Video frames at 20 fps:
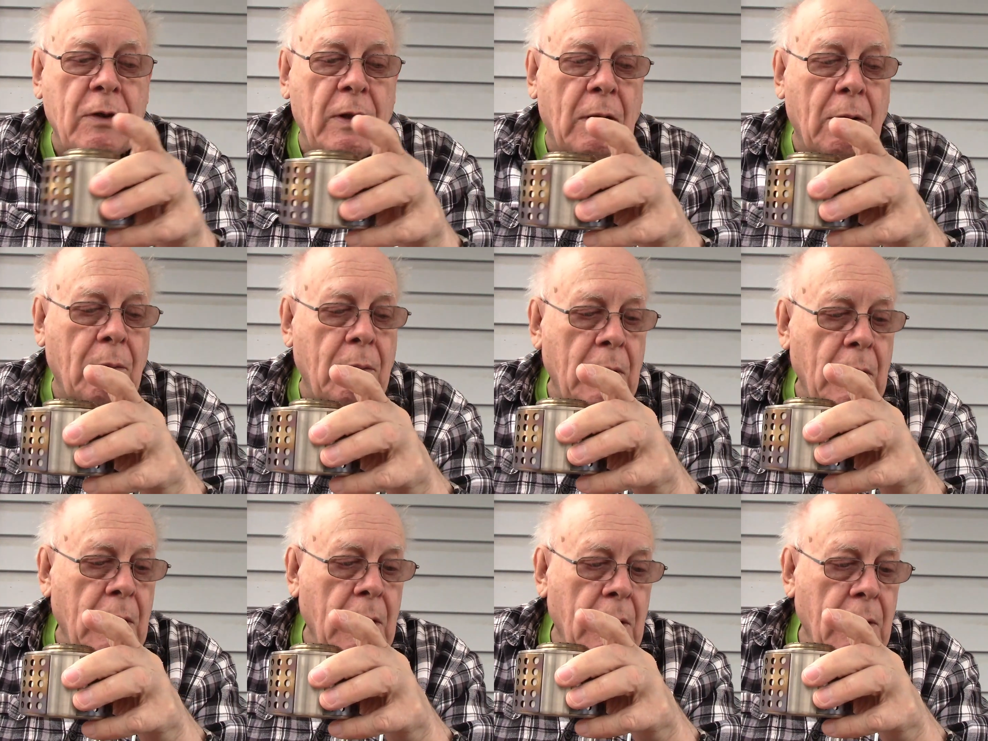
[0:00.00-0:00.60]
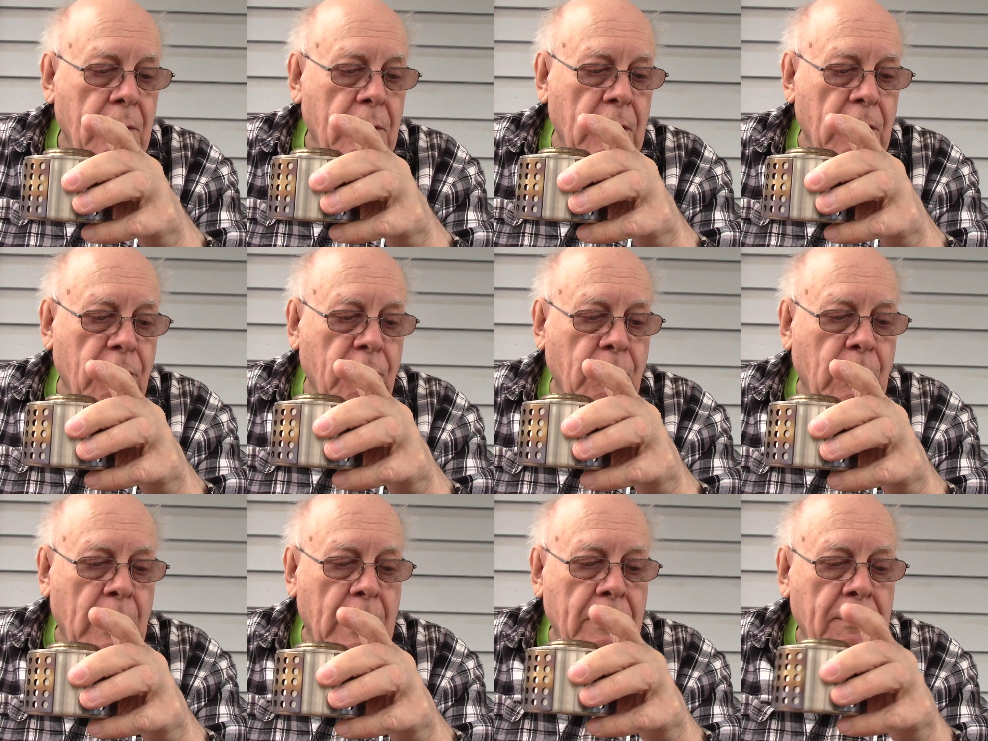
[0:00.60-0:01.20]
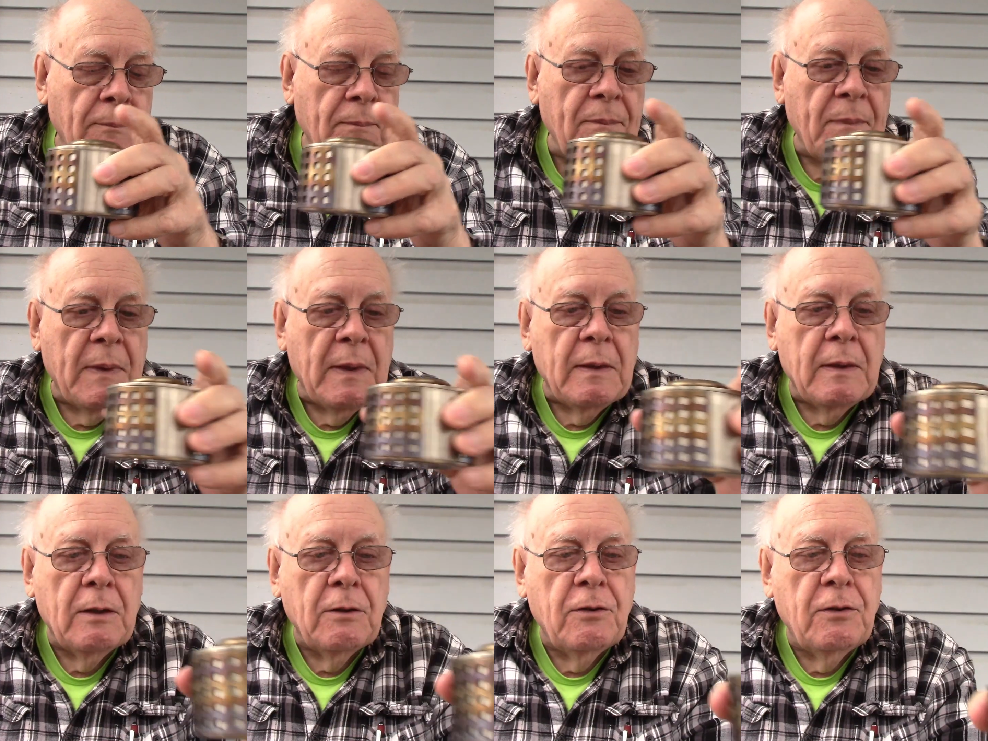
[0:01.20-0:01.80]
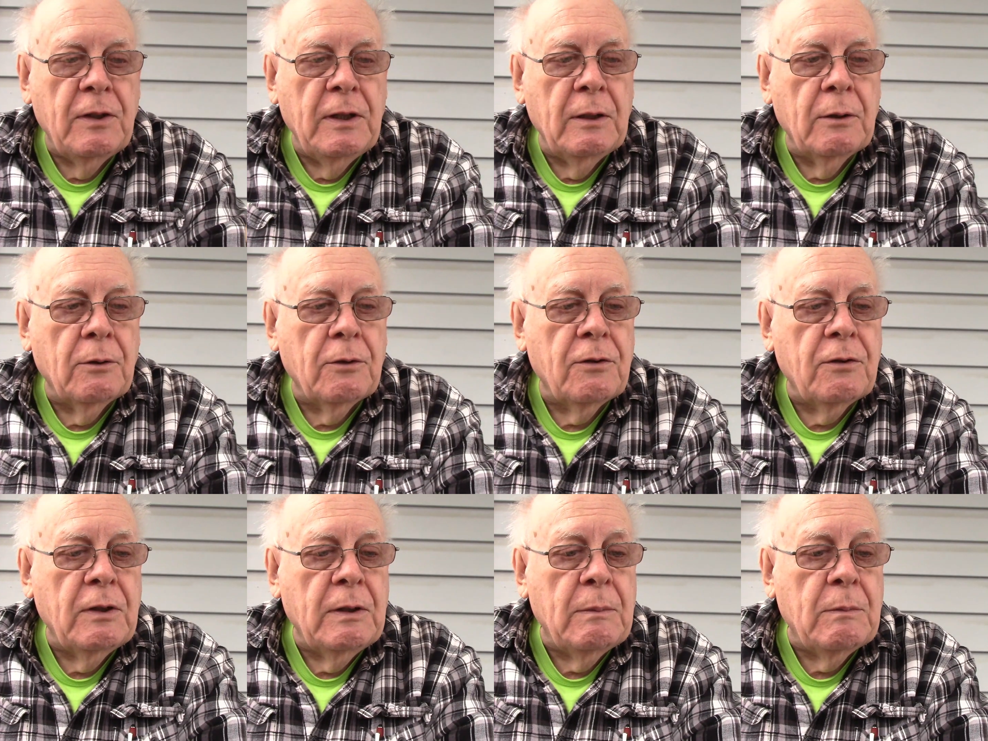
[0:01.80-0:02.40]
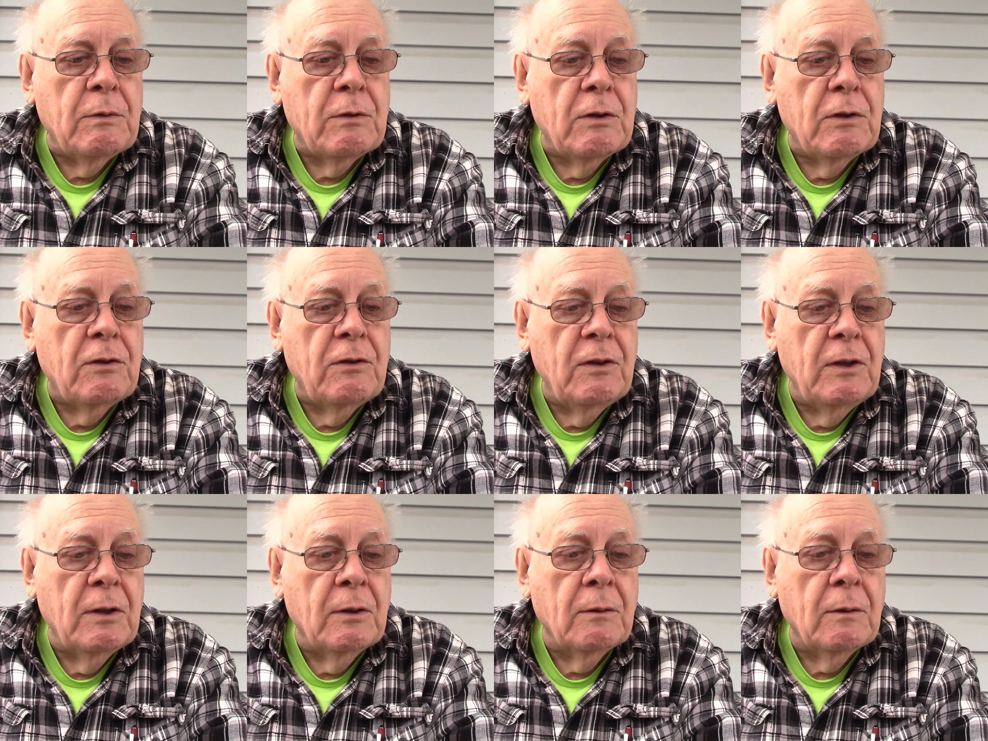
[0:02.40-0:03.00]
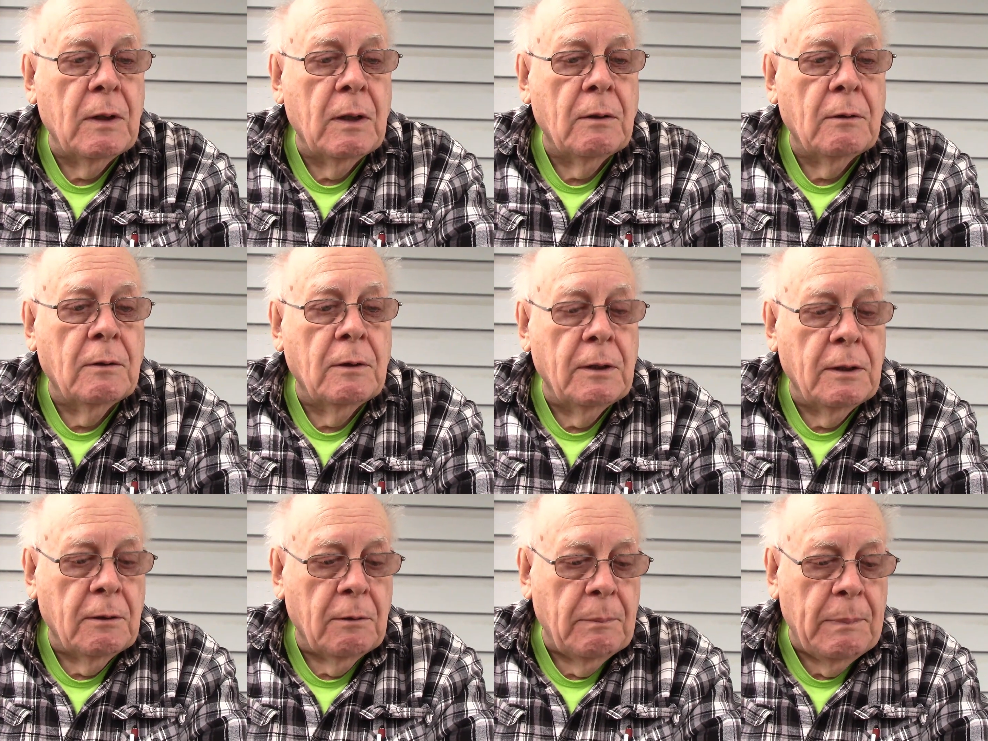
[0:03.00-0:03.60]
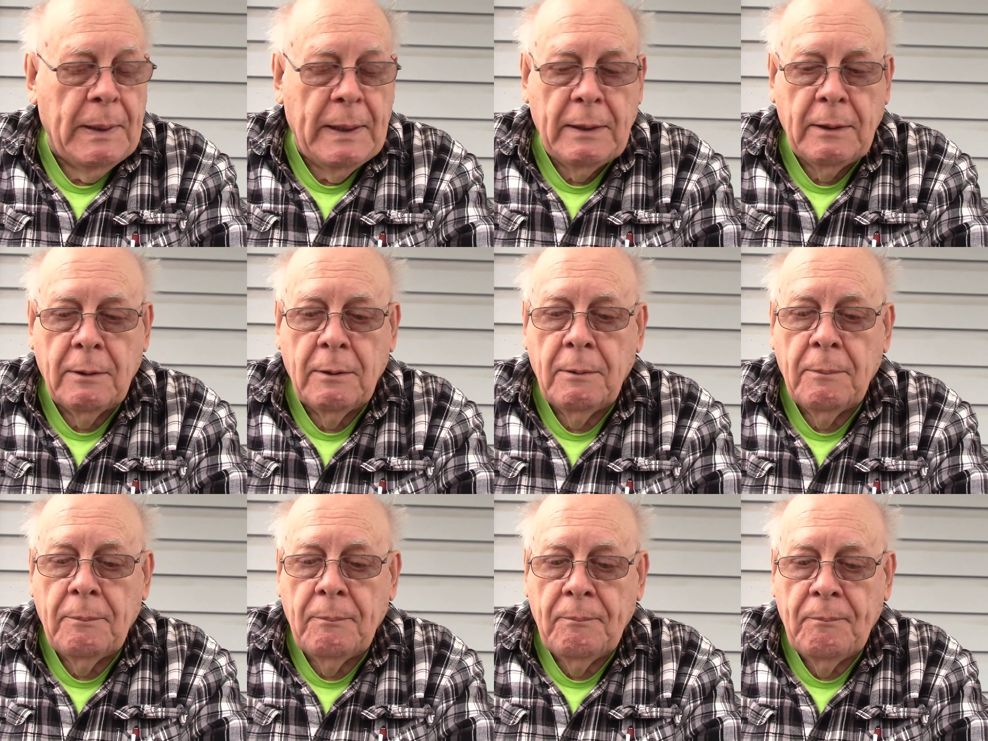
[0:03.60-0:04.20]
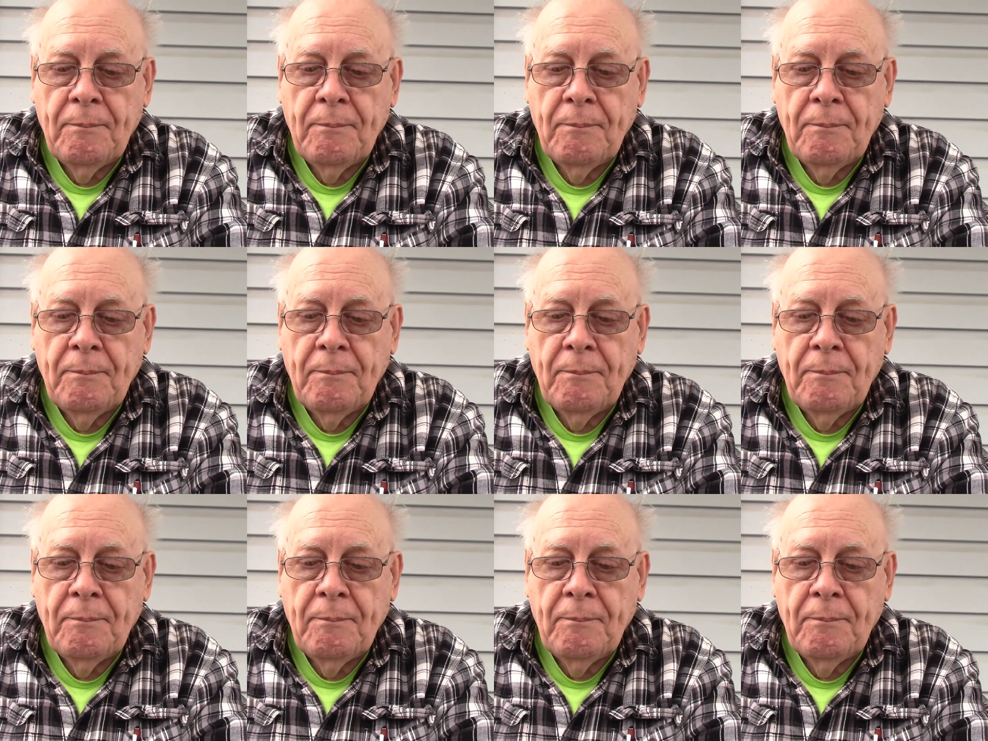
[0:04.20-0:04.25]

Now, this one, the seal seems to seal a little better.